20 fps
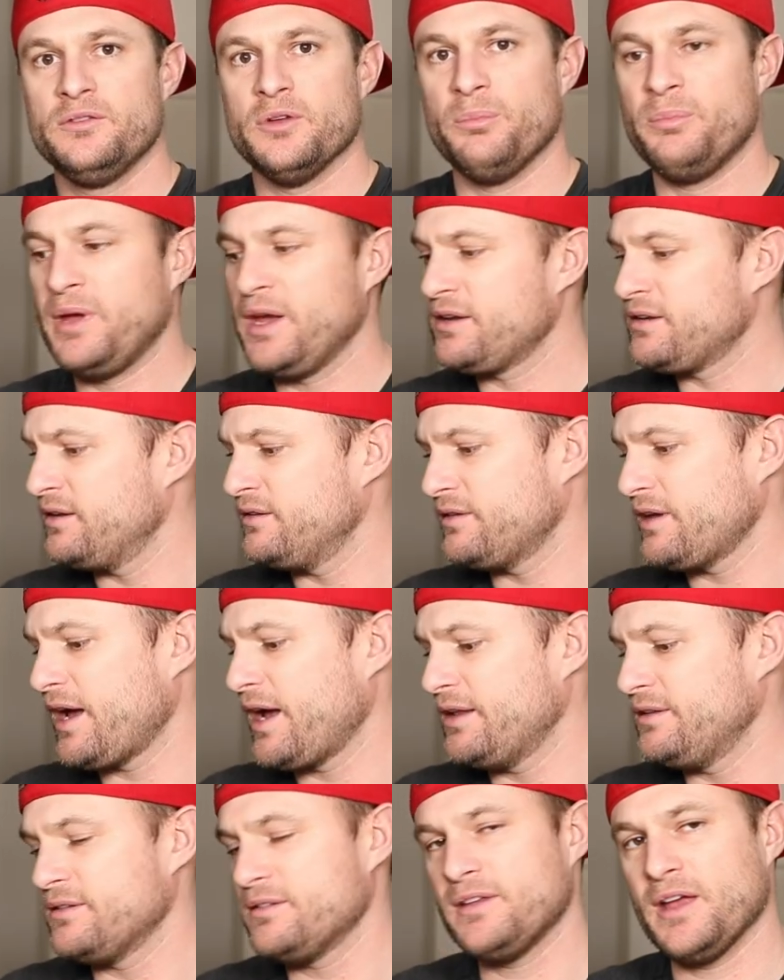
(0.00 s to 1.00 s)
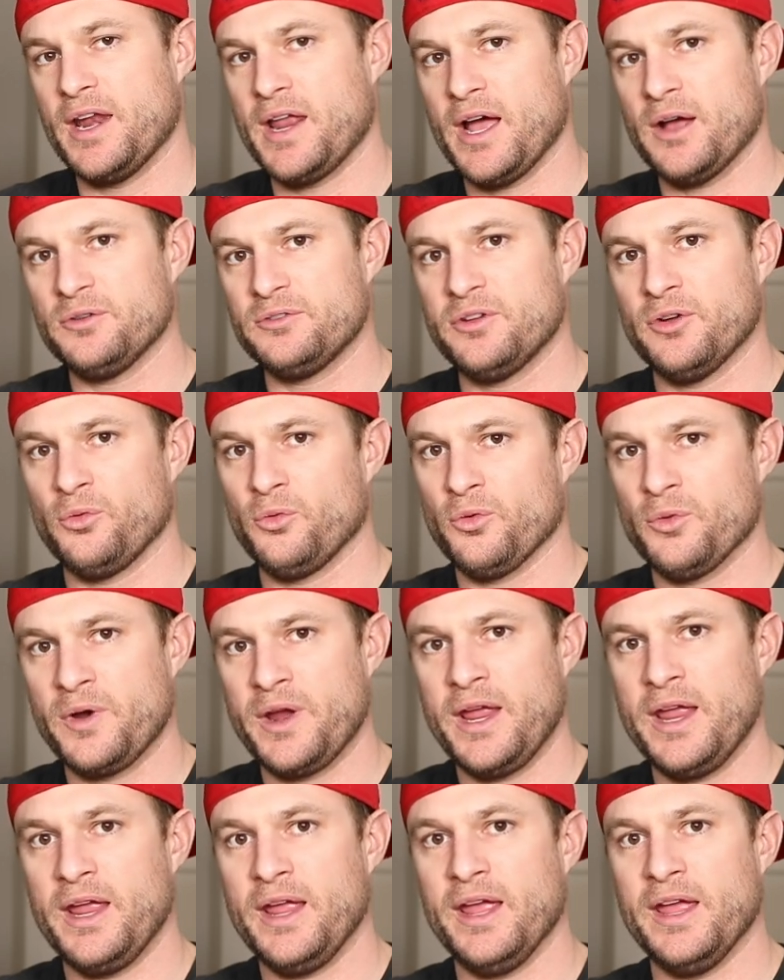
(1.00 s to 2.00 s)
So Peak Design set out to
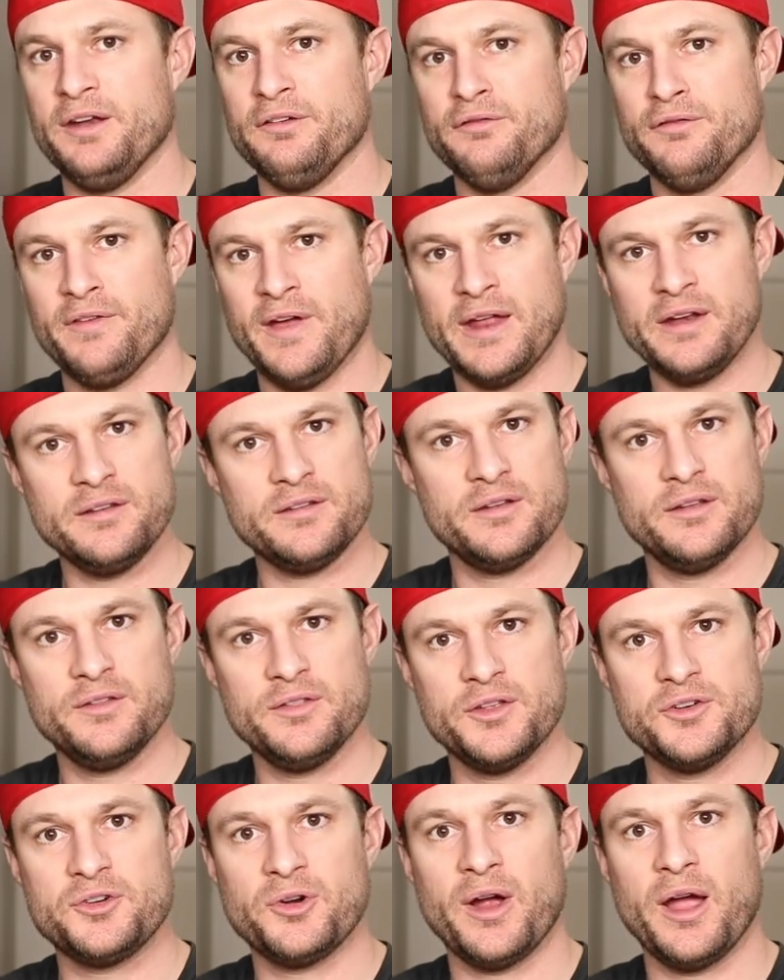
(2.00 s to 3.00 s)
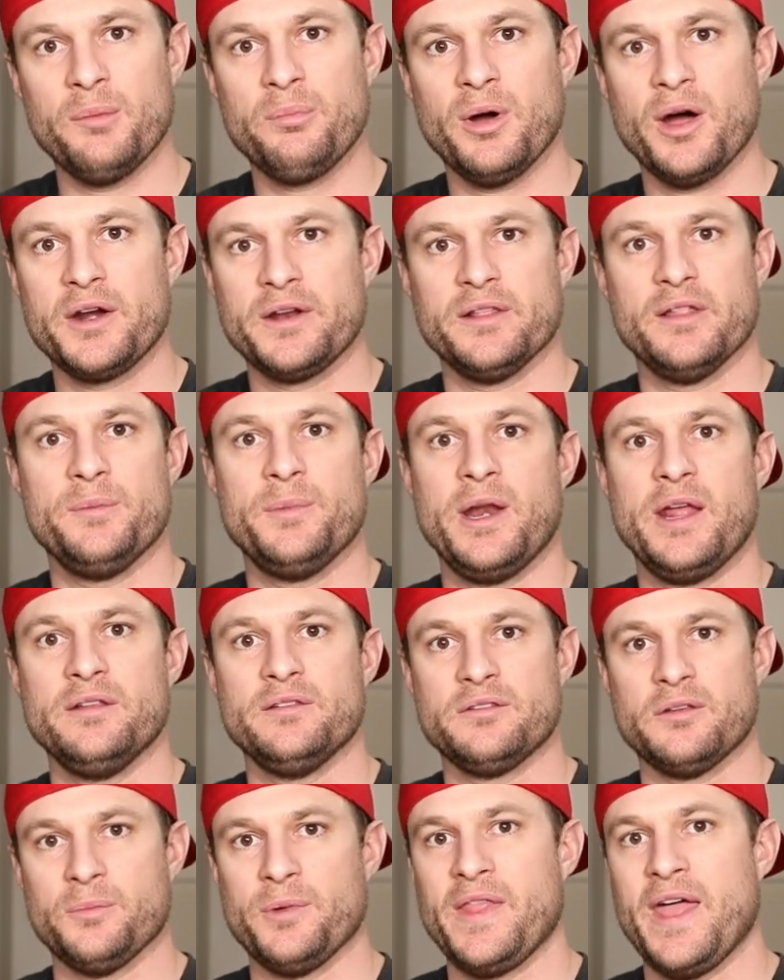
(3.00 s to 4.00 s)
reinvent the tripod,
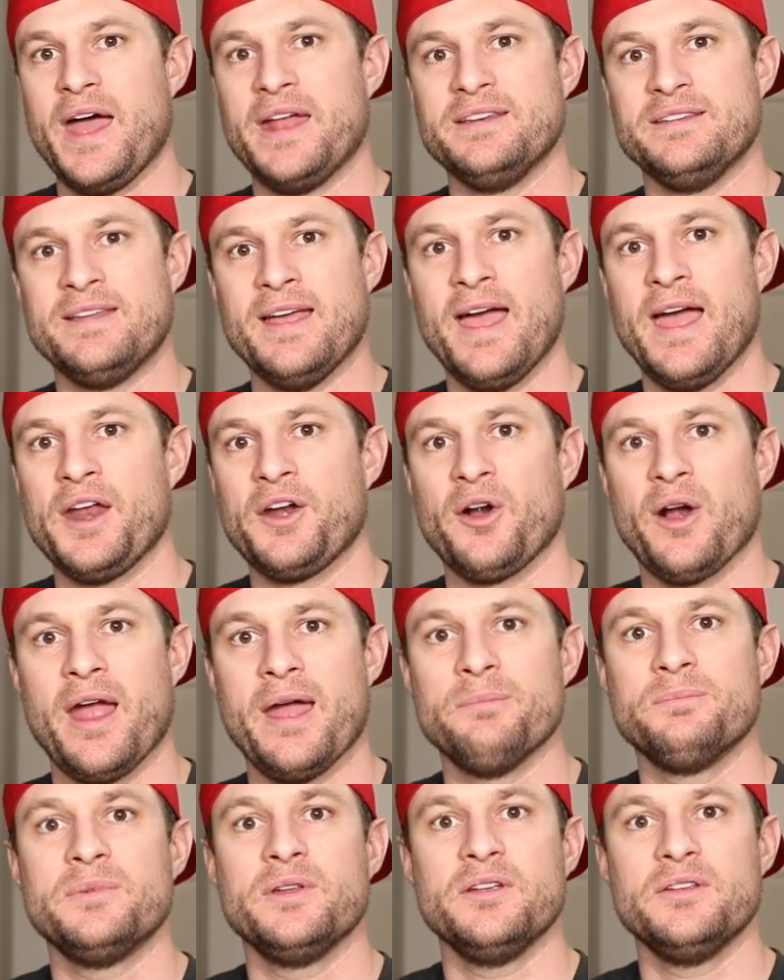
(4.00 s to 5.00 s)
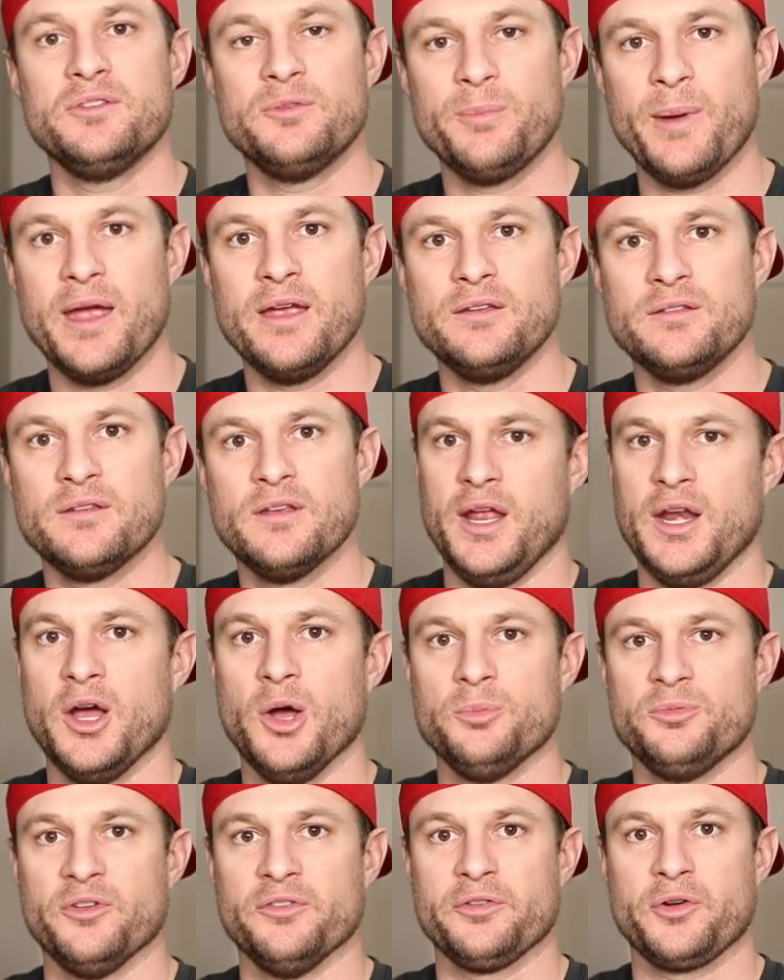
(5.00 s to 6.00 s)
eliminate some of that dead or empty space in
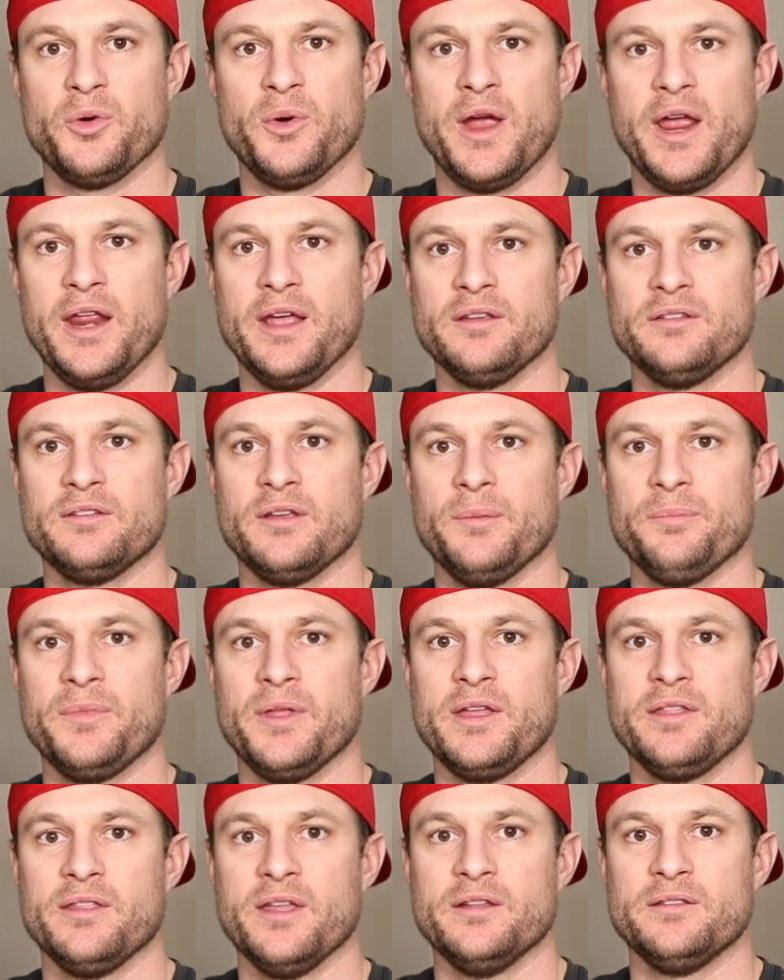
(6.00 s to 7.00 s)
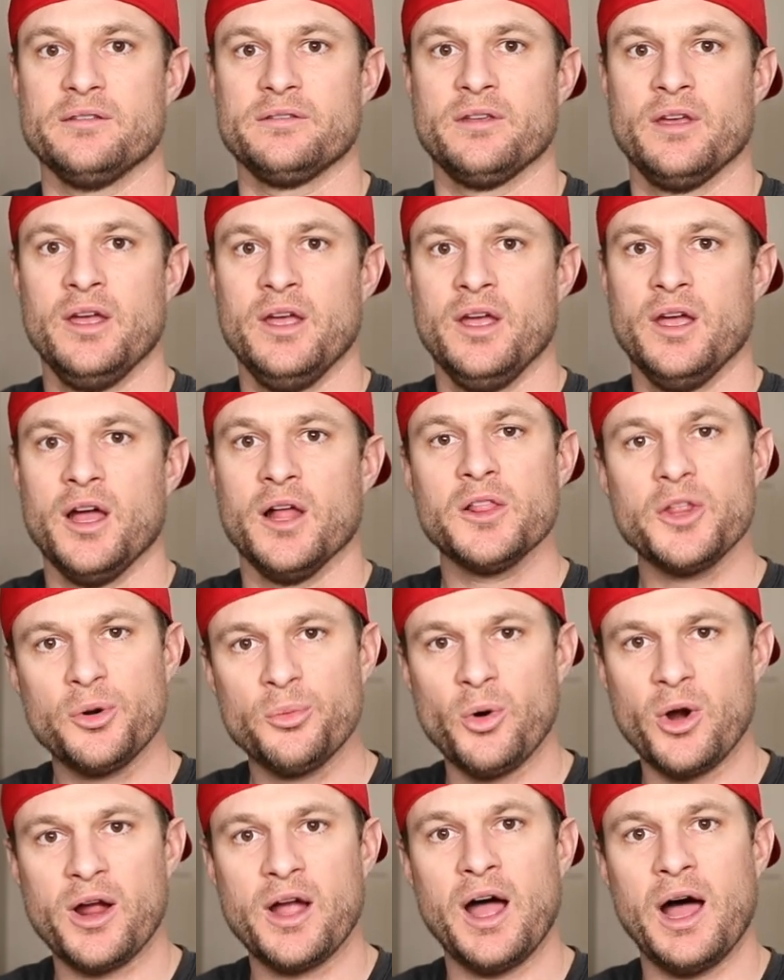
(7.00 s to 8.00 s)
hopes of creating something that's a
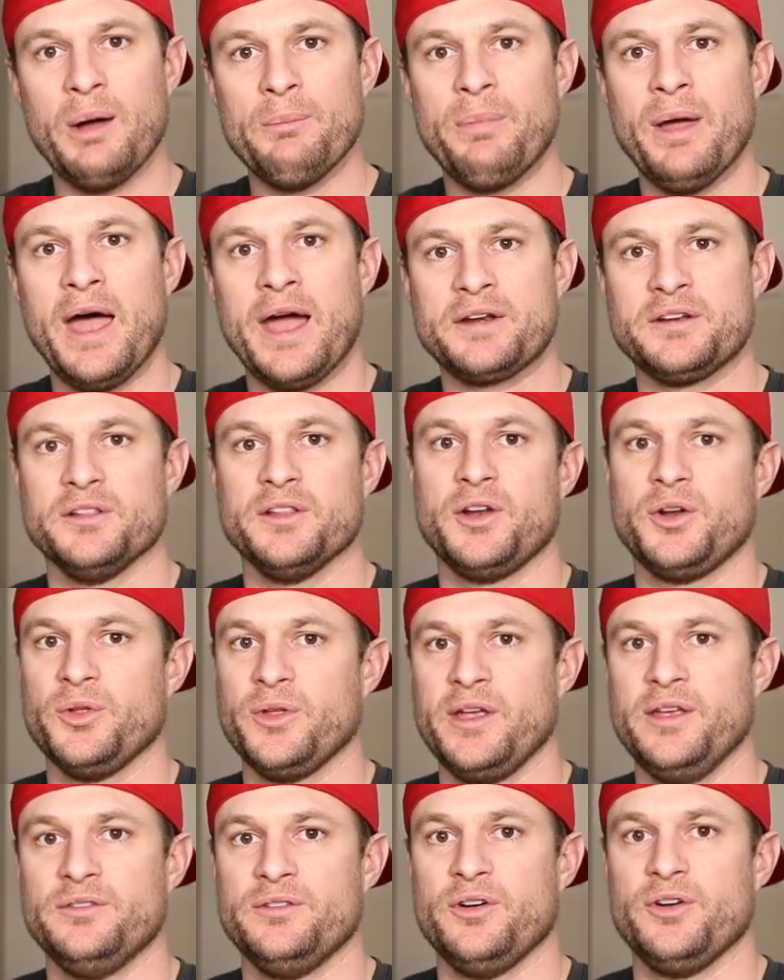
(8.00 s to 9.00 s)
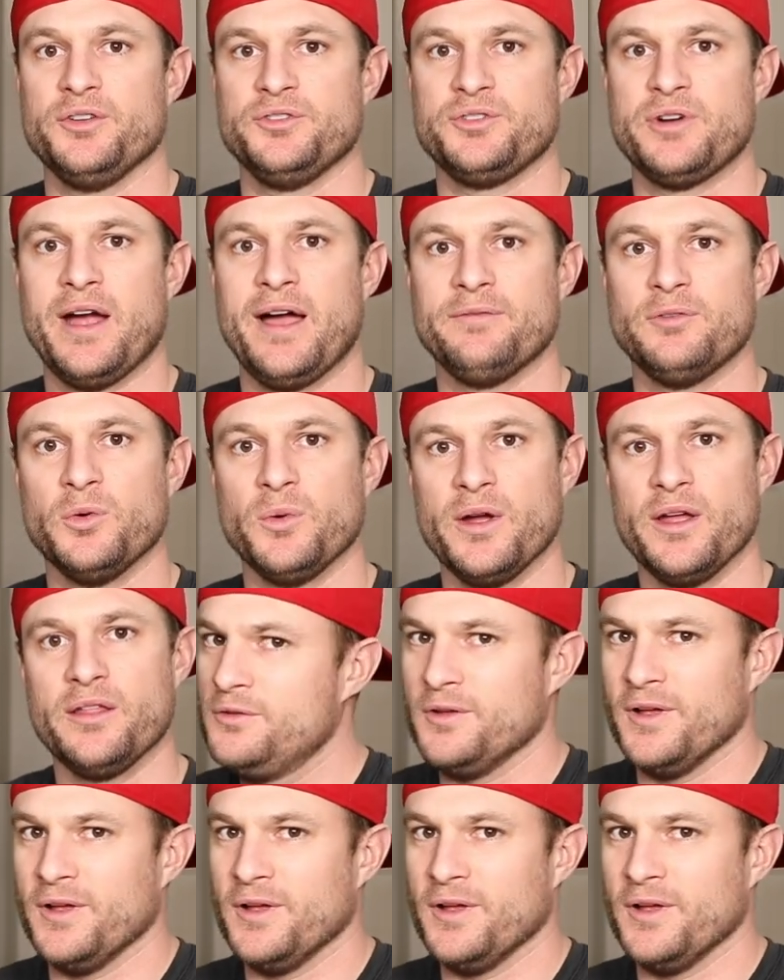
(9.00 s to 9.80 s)
little more compact, a little easier to travel with.